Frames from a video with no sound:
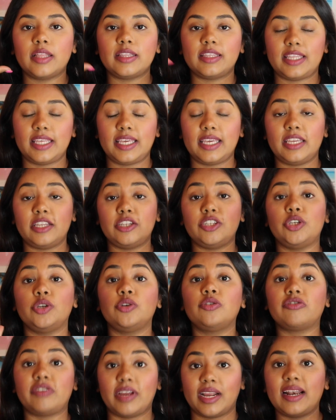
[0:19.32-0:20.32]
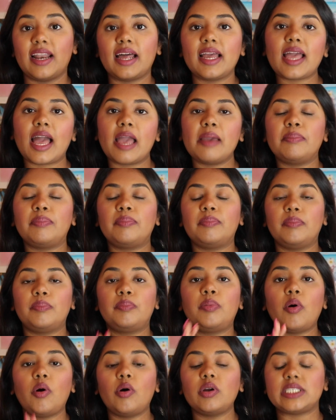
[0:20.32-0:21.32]
the new ring light I
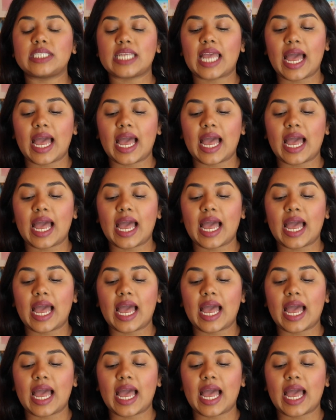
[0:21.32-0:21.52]
bought,